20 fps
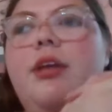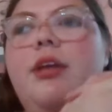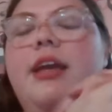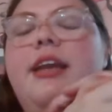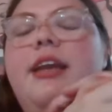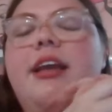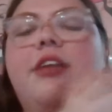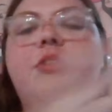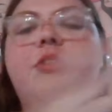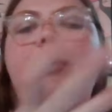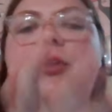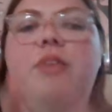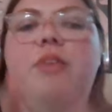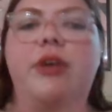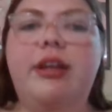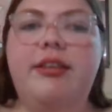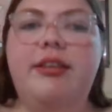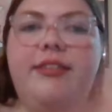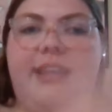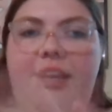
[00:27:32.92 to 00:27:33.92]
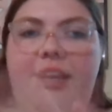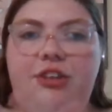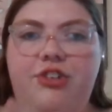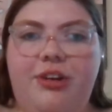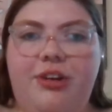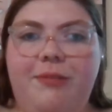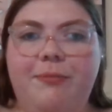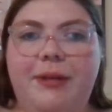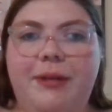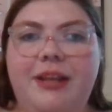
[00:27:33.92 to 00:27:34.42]
with good
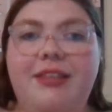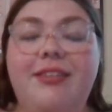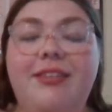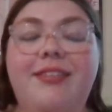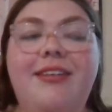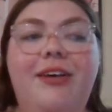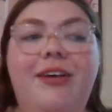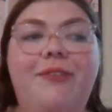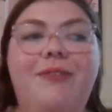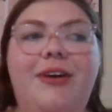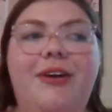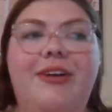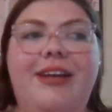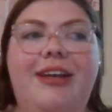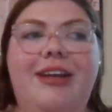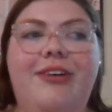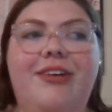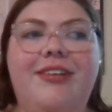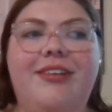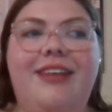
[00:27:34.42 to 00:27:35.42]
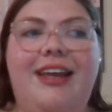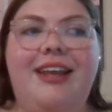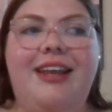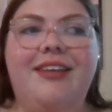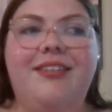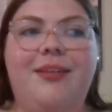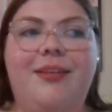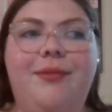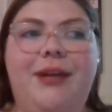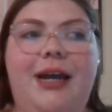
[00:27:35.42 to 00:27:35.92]
intention, but it's still very
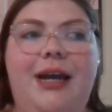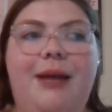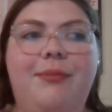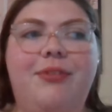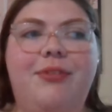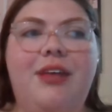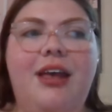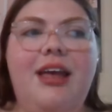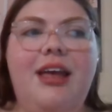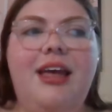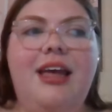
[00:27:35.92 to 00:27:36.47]
irritating sometimes